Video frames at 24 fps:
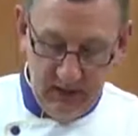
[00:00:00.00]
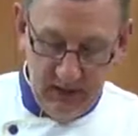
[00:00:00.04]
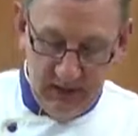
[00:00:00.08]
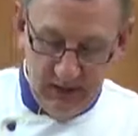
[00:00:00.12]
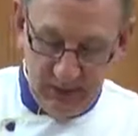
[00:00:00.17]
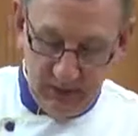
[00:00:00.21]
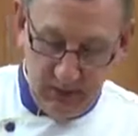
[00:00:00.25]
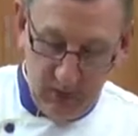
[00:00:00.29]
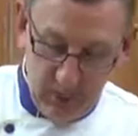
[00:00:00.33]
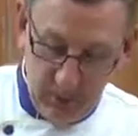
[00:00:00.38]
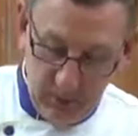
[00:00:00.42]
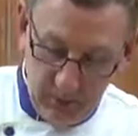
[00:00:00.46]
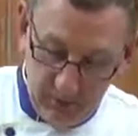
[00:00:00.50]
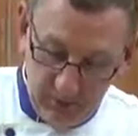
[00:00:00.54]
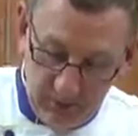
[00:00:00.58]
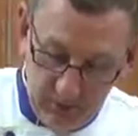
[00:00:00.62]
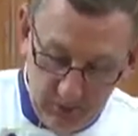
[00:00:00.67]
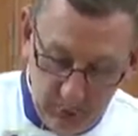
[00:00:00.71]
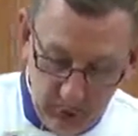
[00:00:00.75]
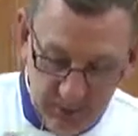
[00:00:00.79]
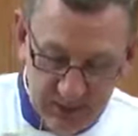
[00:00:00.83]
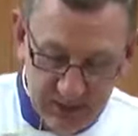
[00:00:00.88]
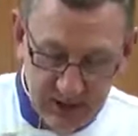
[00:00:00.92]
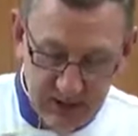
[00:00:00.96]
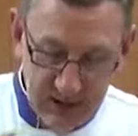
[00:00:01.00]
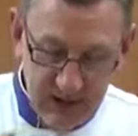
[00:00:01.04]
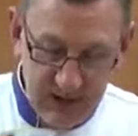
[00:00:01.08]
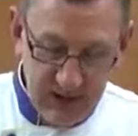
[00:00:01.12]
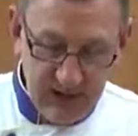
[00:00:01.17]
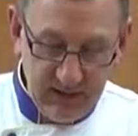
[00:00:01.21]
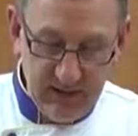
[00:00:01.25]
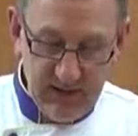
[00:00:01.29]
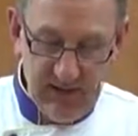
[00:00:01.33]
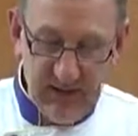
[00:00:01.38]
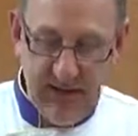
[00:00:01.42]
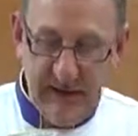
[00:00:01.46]
So once
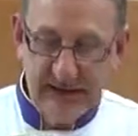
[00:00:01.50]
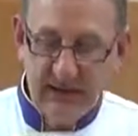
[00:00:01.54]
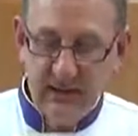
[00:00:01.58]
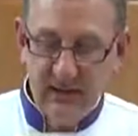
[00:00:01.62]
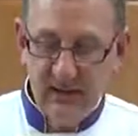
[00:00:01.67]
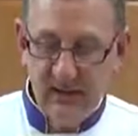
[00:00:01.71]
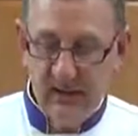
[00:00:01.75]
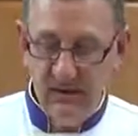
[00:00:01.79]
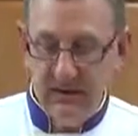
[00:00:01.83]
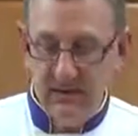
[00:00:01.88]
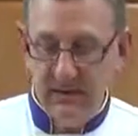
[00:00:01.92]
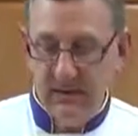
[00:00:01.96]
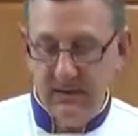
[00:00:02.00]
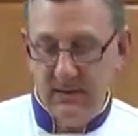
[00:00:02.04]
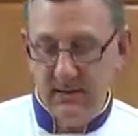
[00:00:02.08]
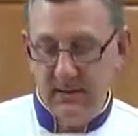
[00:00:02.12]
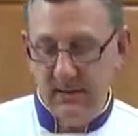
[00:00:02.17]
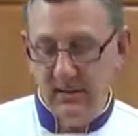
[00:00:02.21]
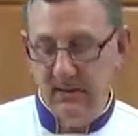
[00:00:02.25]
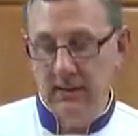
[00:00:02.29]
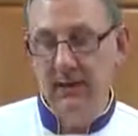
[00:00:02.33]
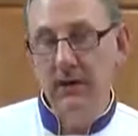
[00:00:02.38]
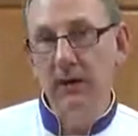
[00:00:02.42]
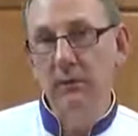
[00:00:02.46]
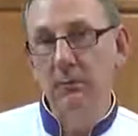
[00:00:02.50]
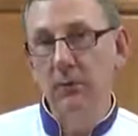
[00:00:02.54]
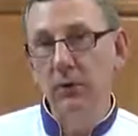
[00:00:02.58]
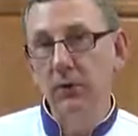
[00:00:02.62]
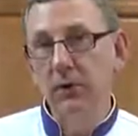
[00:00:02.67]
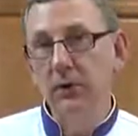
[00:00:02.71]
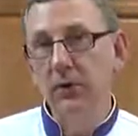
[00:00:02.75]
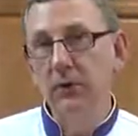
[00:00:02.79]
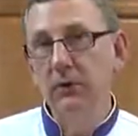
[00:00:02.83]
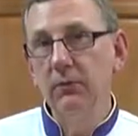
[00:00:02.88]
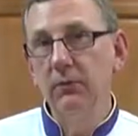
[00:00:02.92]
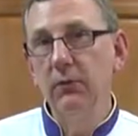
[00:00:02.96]
again, that's the consistency I'm
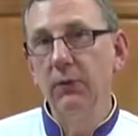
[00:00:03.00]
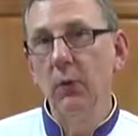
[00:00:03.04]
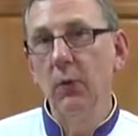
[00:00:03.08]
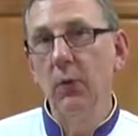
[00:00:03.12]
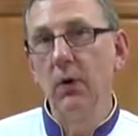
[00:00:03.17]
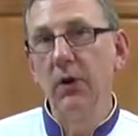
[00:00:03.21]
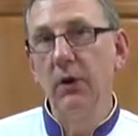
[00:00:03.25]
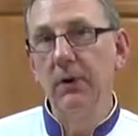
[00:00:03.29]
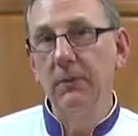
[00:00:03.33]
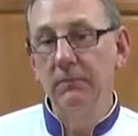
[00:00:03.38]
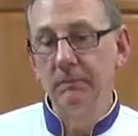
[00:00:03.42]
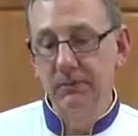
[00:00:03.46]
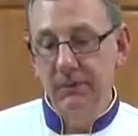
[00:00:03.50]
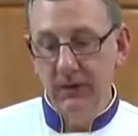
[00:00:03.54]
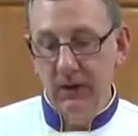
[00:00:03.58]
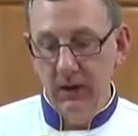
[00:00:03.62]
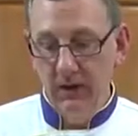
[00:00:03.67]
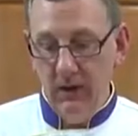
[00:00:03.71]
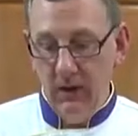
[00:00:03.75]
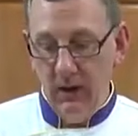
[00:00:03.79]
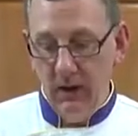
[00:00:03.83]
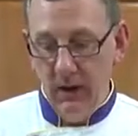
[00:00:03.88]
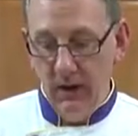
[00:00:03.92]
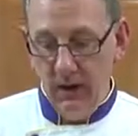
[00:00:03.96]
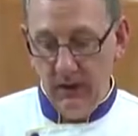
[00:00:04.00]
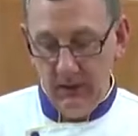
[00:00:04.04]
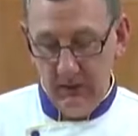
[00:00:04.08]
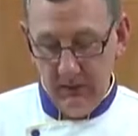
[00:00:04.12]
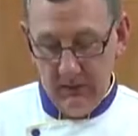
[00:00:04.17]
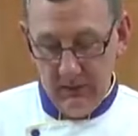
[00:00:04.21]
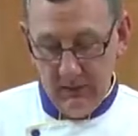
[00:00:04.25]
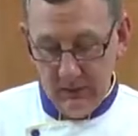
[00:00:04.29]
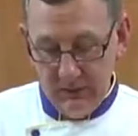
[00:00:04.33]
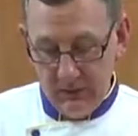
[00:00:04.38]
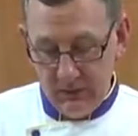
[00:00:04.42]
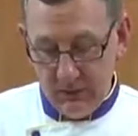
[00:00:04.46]
looking for
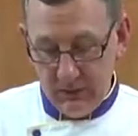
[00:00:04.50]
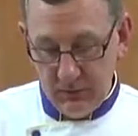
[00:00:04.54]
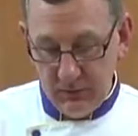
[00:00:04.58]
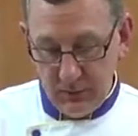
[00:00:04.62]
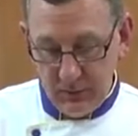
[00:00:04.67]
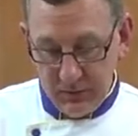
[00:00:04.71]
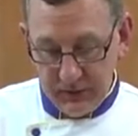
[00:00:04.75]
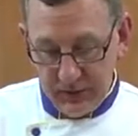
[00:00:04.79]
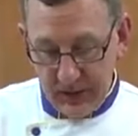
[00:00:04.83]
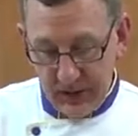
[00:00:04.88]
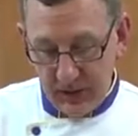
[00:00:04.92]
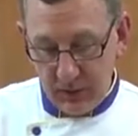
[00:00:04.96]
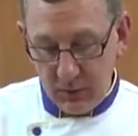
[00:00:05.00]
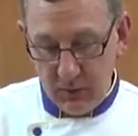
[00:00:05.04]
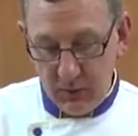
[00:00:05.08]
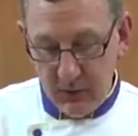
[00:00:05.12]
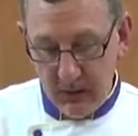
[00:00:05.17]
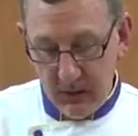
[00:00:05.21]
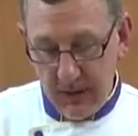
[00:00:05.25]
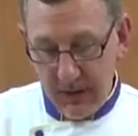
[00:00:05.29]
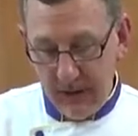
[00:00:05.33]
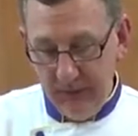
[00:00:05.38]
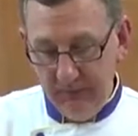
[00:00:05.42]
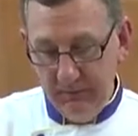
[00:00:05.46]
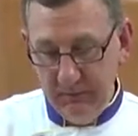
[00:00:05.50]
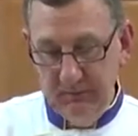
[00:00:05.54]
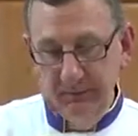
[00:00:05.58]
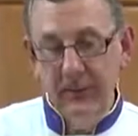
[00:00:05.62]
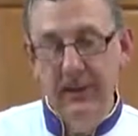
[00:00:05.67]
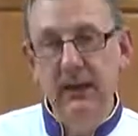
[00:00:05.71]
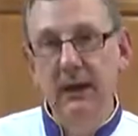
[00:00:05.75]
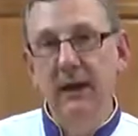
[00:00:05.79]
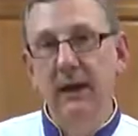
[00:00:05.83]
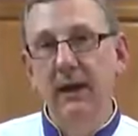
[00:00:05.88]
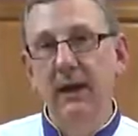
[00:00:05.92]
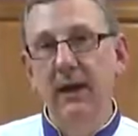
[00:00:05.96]
decorating
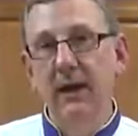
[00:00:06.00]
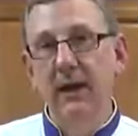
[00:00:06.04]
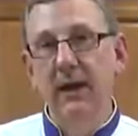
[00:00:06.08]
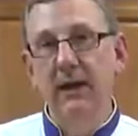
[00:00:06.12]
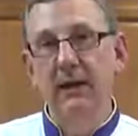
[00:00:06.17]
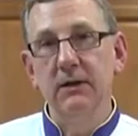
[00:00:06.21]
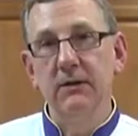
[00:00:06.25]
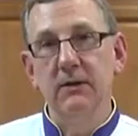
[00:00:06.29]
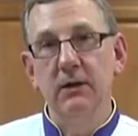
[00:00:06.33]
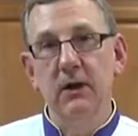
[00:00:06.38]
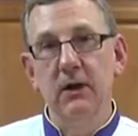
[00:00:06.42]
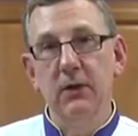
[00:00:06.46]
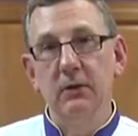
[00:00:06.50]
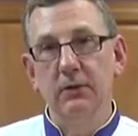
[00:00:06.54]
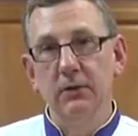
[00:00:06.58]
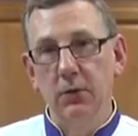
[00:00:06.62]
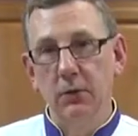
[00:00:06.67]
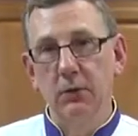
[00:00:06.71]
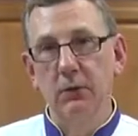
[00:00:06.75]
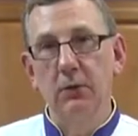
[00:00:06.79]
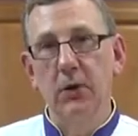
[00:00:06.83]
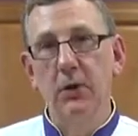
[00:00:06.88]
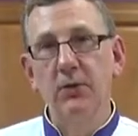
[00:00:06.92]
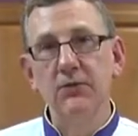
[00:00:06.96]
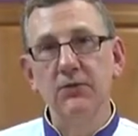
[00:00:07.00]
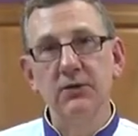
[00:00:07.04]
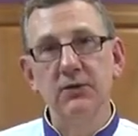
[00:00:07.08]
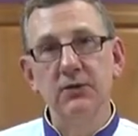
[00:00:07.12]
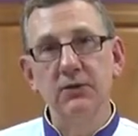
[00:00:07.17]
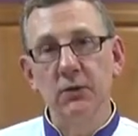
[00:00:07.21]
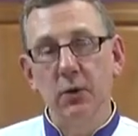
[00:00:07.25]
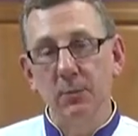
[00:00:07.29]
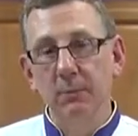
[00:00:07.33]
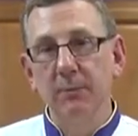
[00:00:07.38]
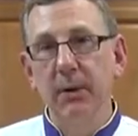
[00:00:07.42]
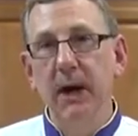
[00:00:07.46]
and for
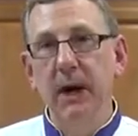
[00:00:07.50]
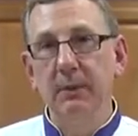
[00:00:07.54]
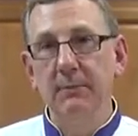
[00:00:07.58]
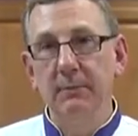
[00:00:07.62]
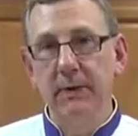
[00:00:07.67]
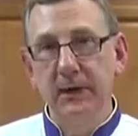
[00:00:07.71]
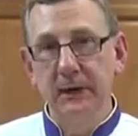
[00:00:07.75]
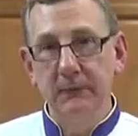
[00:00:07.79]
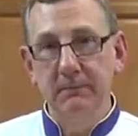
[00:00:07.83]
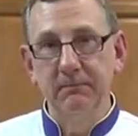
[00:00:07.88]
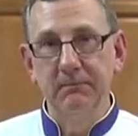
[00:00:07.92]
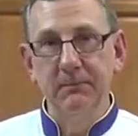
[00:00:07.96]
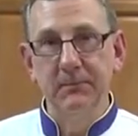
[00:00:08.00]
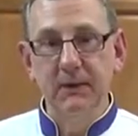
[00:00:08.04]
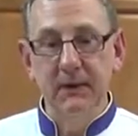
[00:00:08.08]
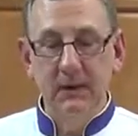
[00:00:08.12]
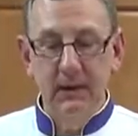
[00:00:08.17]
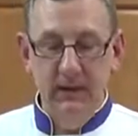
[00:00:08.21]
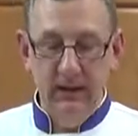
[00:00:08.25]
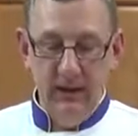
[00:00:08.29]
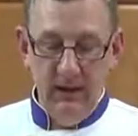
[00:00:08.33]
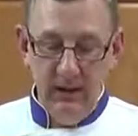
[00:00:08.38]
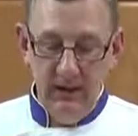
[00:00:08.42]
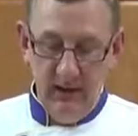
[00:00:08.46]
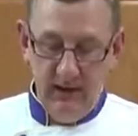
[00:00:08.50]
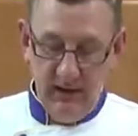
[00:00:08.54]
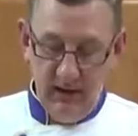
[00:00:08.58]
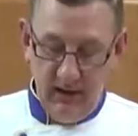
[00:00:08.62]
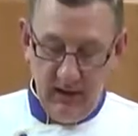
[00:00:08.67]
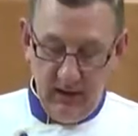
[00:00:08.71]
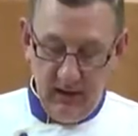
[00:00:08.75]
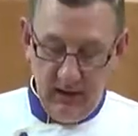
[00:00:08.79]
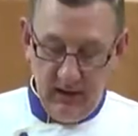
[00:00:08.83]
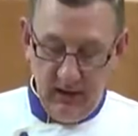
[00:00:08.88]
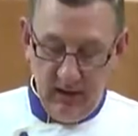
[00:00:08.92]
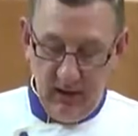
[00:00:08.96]
roses or piping.
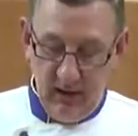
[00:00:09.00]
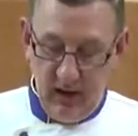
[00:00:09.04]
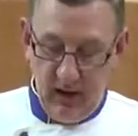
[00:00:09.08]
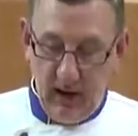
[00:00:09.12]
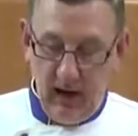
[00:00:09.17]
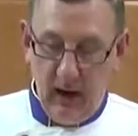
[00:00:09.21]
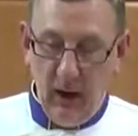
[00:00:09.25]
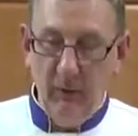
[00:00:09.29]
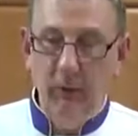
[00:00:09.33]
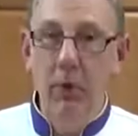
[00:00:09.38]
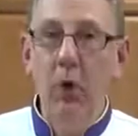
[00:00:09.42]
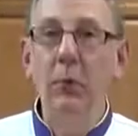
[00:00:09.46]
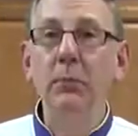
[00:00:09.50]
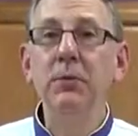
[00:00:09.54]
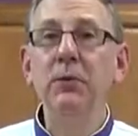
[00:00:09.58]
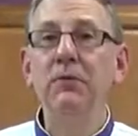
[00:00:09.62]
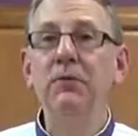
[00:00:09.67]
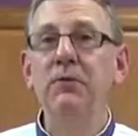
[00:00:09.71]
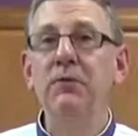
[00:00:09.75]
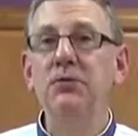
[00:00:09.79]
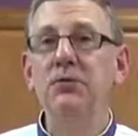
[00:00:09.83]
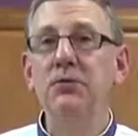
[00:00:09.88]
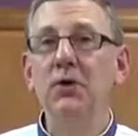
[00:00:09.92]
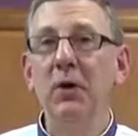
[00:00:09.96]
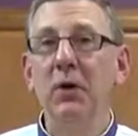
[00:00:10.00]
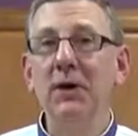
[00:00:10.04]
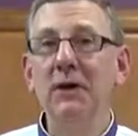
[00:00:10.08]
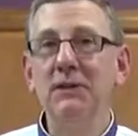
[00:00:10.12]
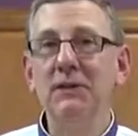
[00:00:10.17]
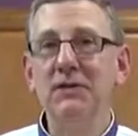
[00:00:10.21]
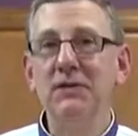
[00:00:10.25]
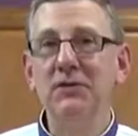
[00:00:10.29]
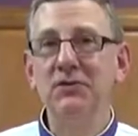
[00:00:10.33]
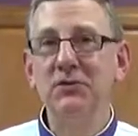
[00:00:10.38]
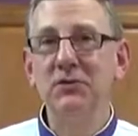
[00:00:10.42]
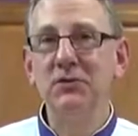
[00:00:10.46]
I hope you've
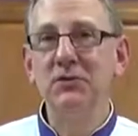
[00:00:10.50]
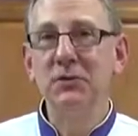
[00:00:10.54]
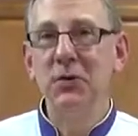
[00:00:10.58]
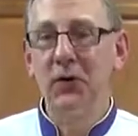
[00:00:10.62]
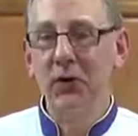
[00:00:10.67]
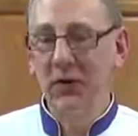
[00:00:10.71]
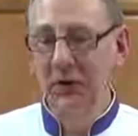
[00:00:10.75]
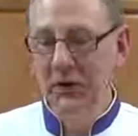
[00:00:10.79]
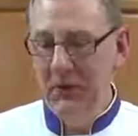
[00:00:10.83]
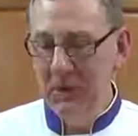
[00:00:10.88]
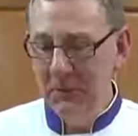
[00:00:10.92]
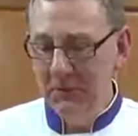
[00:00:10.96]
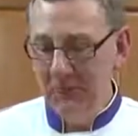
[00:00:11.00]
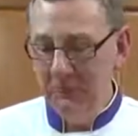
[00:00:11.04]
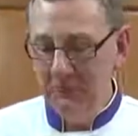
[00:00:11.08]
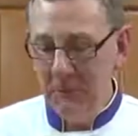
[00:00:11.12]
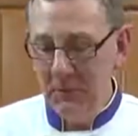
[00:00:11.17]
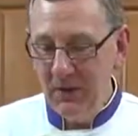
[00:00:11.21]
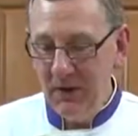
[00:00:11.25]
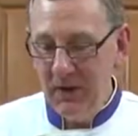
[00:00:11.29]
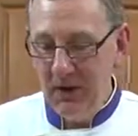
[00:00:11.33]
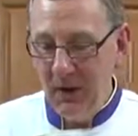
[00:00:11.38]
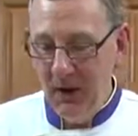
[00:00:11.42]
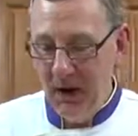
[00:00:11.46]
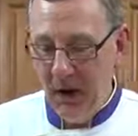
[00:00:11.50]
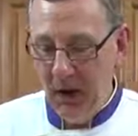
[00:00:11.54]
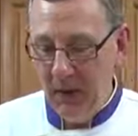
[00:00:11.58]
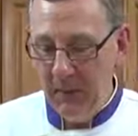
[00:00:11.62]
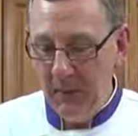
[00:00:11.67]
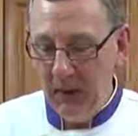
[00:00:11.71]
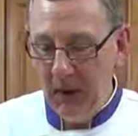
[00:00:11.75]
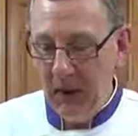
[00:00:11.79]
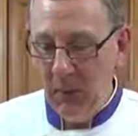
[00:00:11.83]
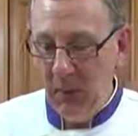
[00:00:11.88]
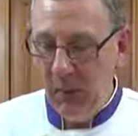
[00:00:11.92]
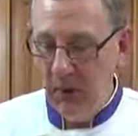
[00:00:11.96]
enjoyed this tutorial.
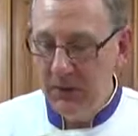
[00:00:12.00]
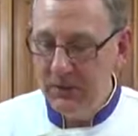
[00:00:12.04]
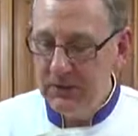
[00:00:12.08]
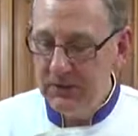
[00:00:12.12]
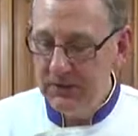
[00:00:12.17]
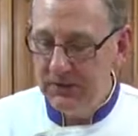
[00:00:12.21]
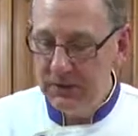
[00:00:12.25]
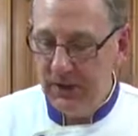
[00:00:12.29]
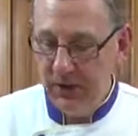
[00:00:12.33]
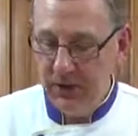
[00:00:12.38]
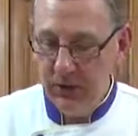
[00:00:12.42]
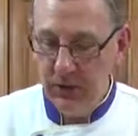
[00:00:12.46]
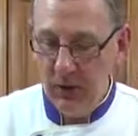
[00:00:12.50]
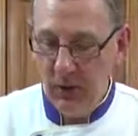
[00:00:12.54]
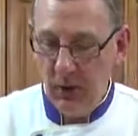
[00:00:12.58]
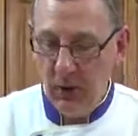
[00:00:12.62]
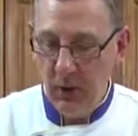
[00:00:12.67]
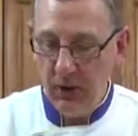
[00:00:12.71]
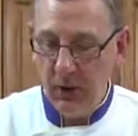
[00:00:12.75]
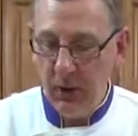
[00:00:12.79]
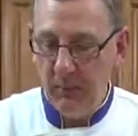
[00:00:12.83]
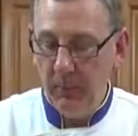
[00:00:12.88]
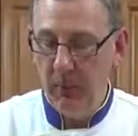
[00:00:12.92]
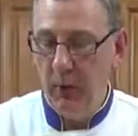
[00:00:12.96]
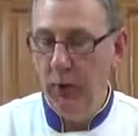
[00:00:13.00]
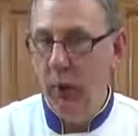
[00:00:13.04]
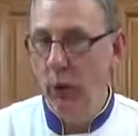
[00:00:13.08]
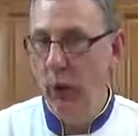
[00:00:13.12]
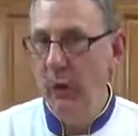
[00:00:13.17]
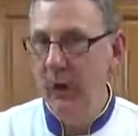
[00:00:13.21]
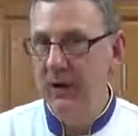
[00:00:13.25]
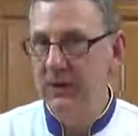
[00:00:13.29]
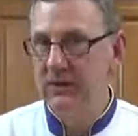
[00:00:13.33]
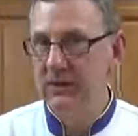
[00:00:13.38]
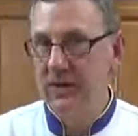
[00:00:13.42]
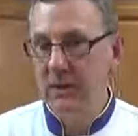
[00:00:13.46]
I wanted to tell you a couple
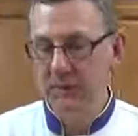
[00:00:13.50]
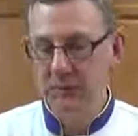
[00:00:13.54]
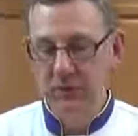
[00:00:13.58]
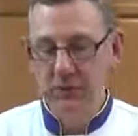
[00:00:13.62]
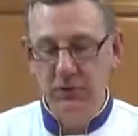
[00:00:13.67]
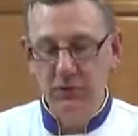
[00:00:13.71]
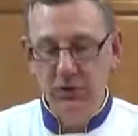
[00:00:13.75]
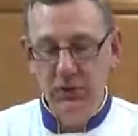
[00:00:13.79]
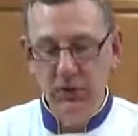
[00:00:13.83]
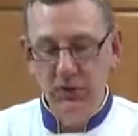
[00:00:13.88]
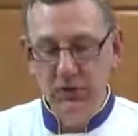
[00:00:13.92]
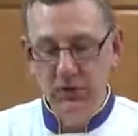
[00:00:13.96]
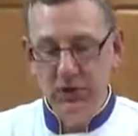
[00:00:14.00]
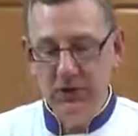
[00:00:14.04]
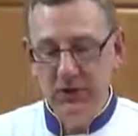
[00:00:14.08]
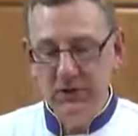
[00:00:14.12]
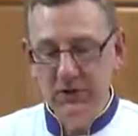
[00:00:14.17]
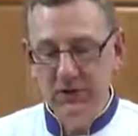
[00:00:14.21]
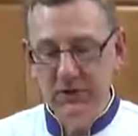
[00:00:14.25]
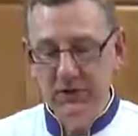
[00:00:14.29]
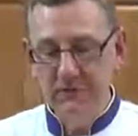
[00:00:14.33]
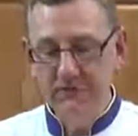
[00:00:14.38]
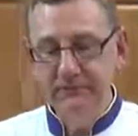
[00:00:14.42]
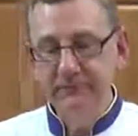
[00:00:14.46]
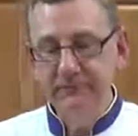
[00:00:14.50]
quick substitutions.